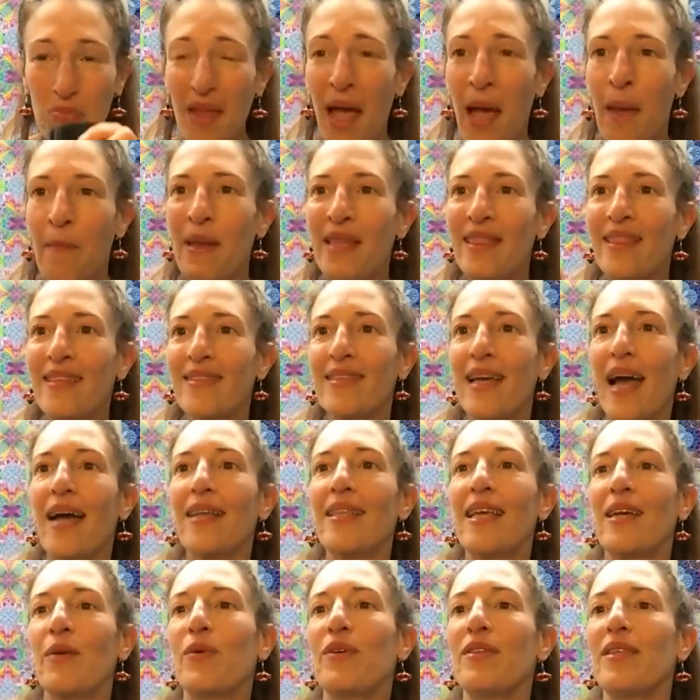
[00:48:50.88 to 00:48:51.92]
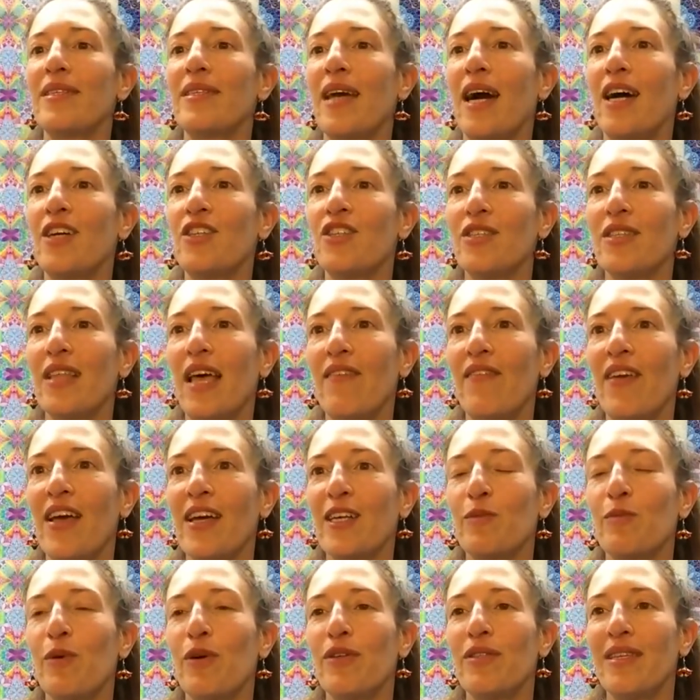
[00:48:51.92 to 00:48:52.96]
I met this guy, like one of these conscious life
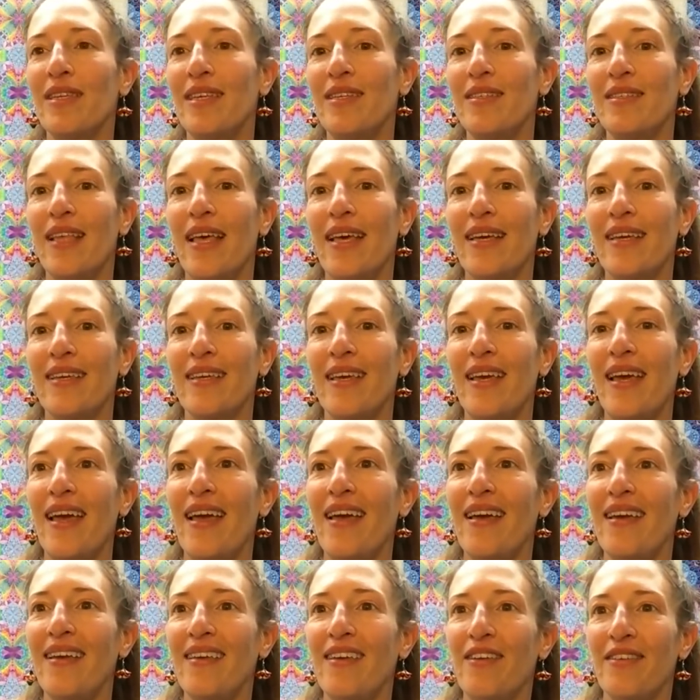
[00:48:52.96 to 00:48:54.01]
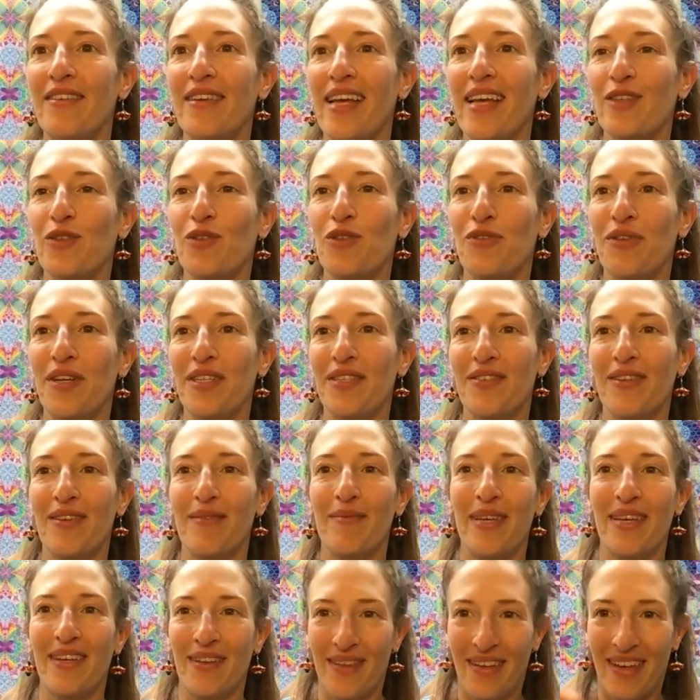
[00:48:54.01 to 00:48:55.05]
expos, and he's like, hey, you're an extraterrestrial. I'm
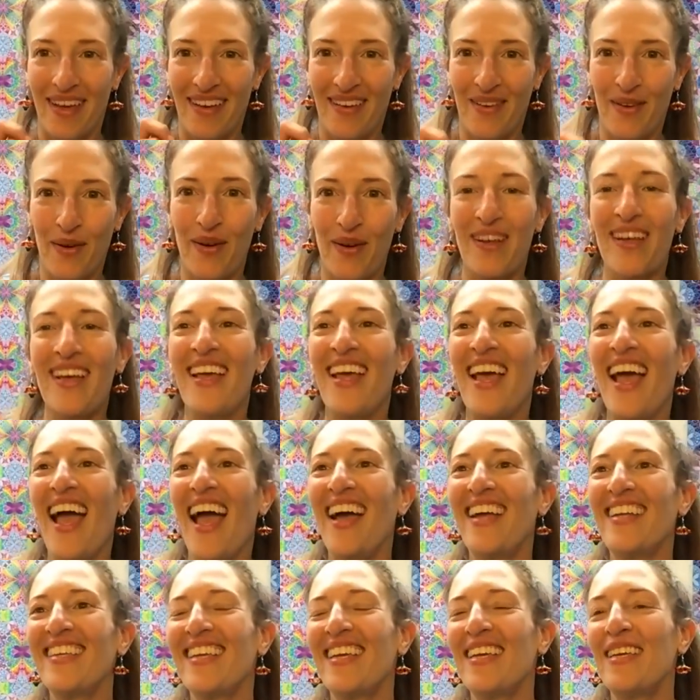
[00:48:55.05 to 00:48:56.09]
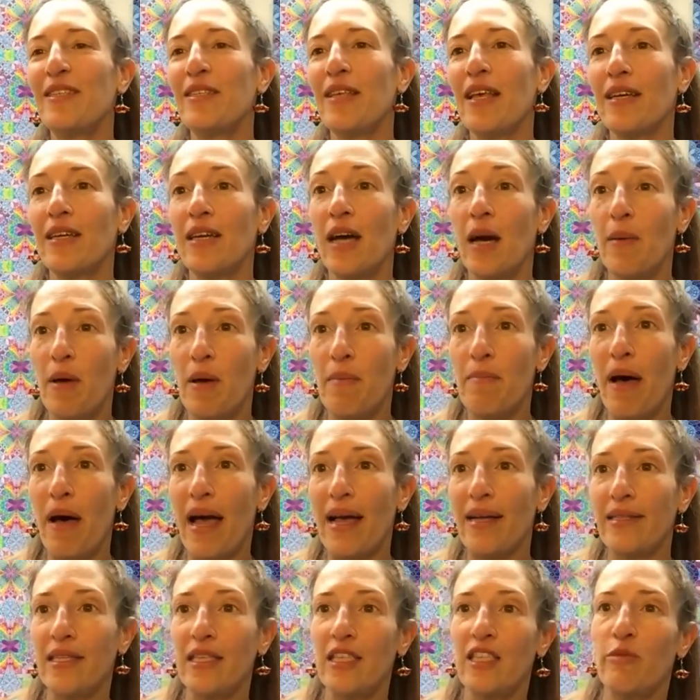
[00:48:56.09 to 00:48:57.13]
like, okay, cool. And he's like, come on by
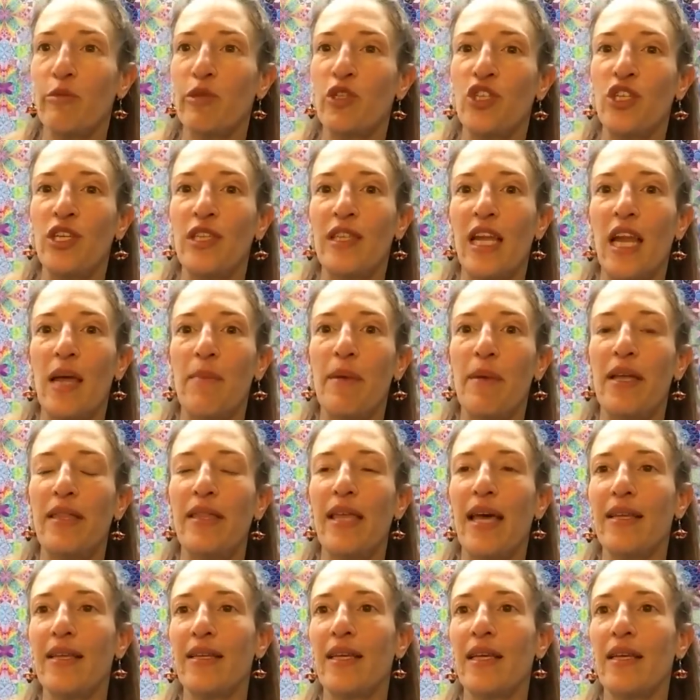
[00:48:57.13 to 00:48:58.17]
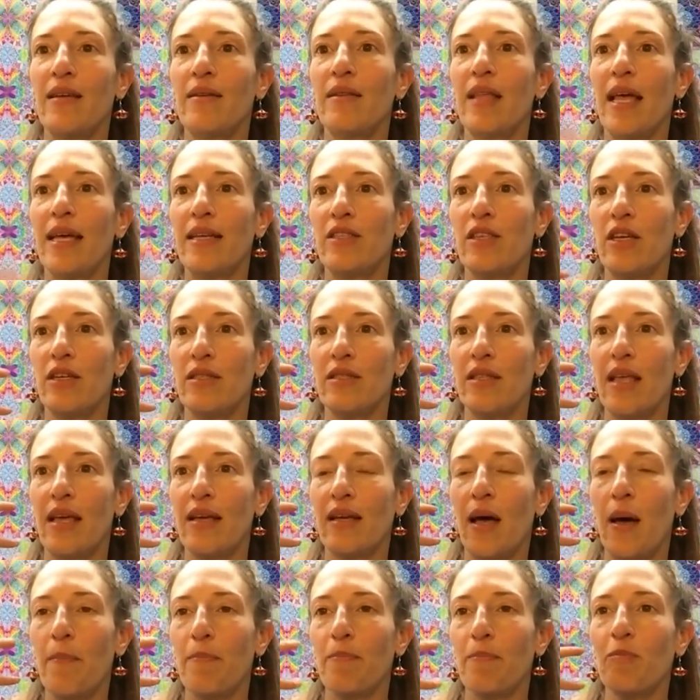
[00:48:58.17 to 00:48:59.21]
and see this machine that I made that it like does like,
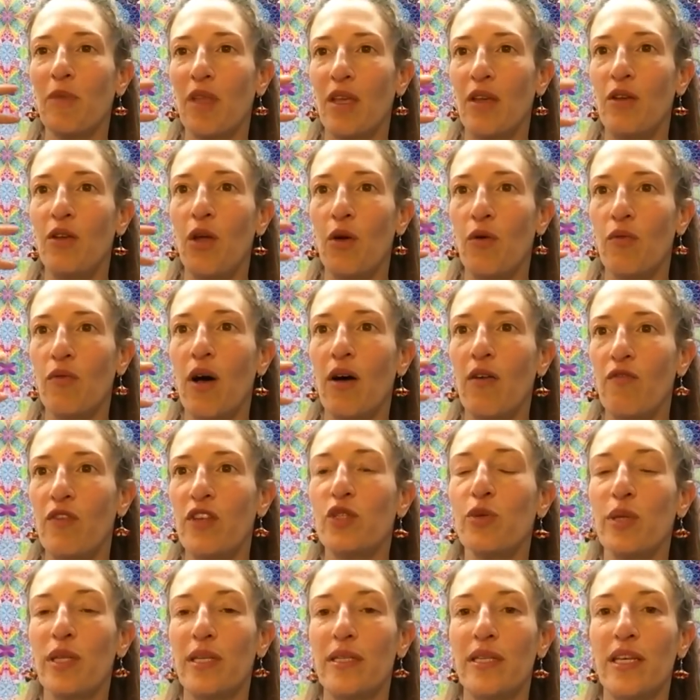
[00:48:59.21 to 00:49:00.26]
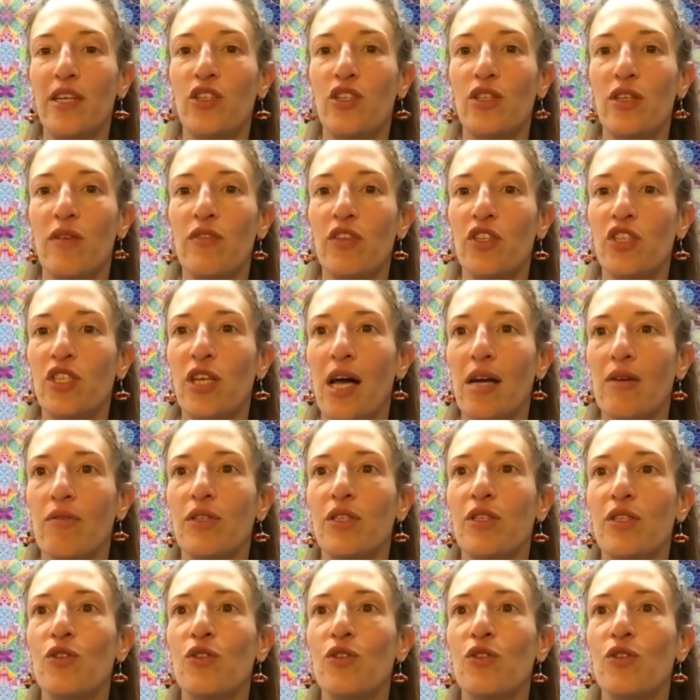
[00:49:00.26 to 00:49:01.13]
visualization of the chakras.